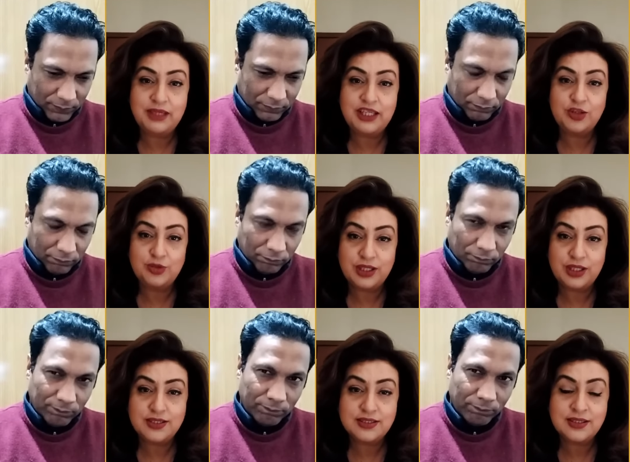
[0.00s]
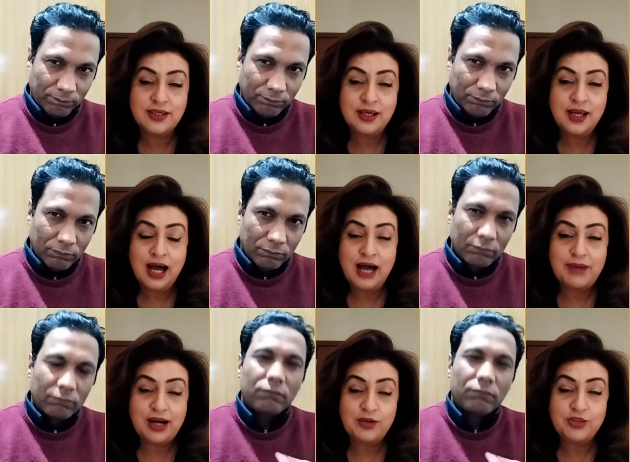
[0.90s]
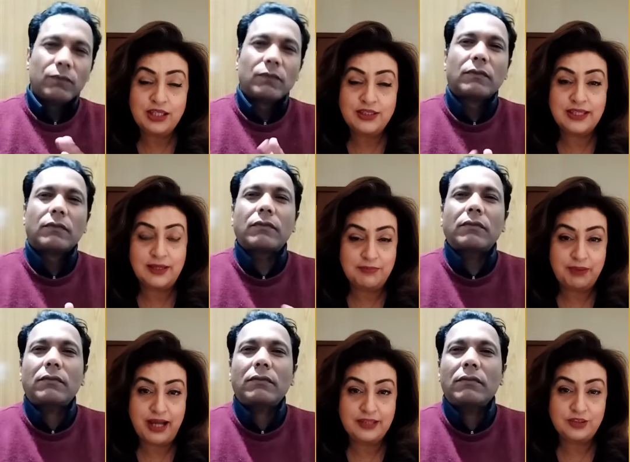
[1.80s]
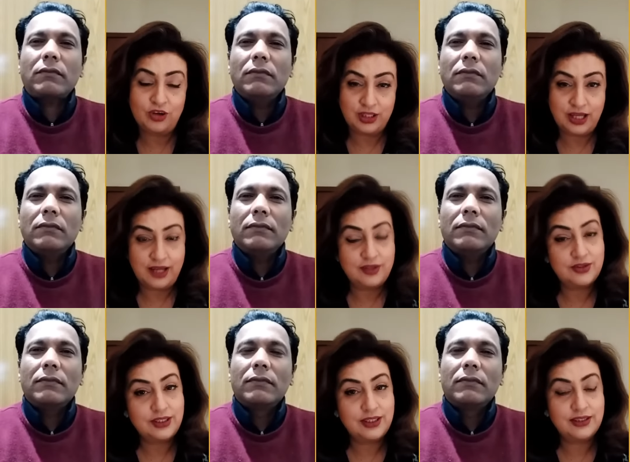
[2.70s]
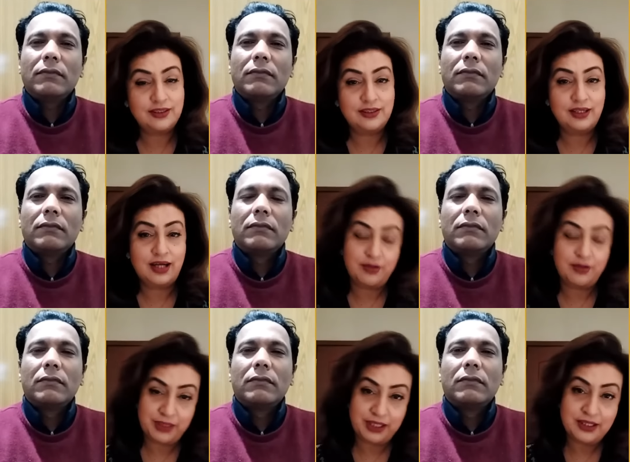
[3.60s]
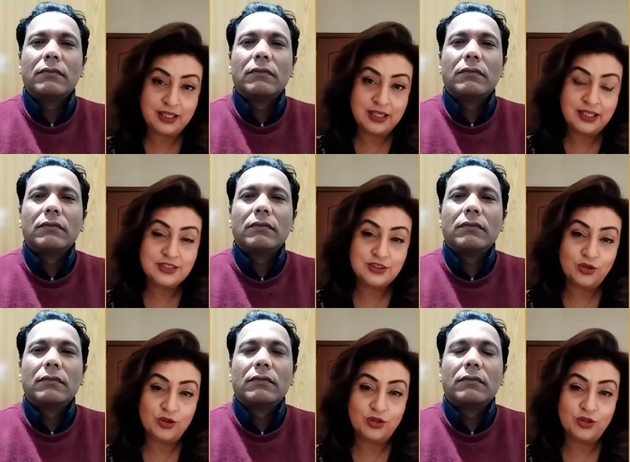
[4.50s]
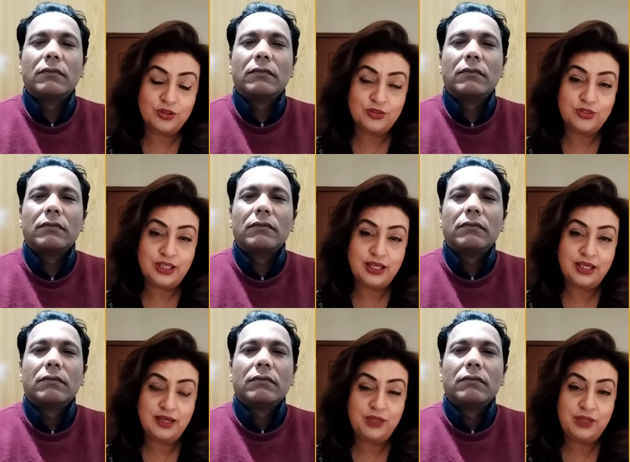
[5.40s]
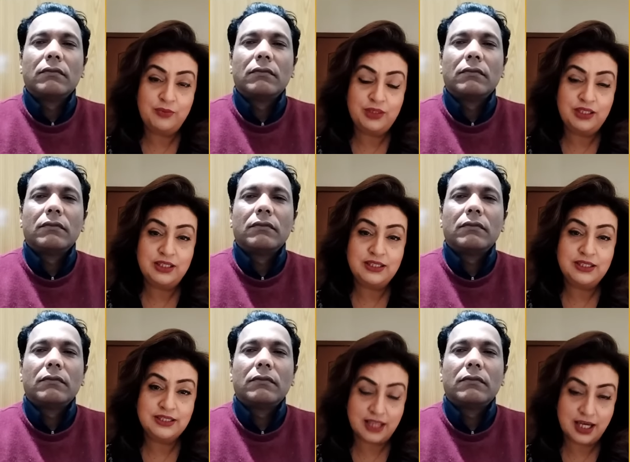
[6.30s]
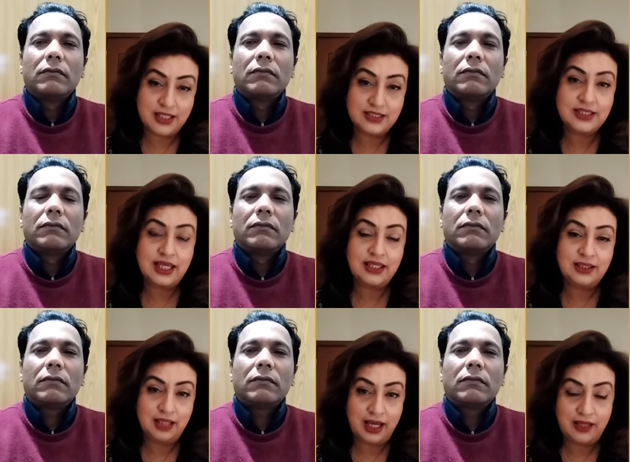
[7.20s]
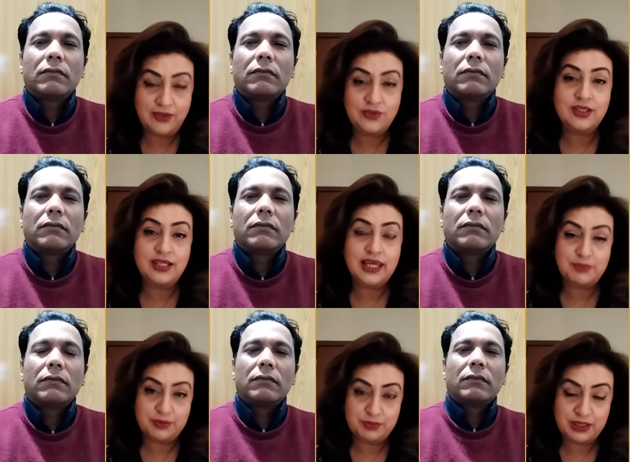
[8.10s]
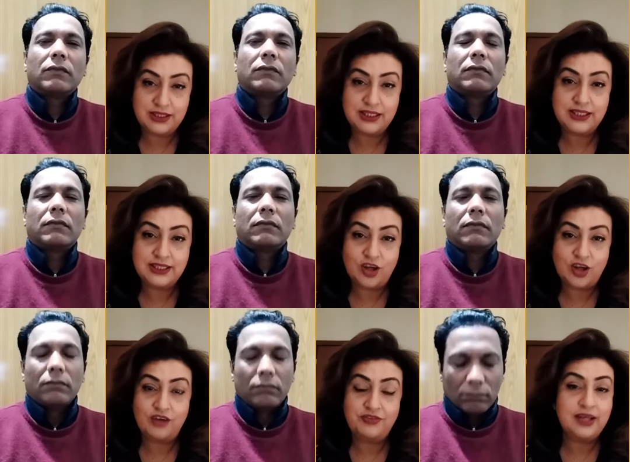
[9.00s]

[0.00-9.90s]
Speaker 1: me curious about its impact on Eritrean army. So today we will discuss in length the capabilities of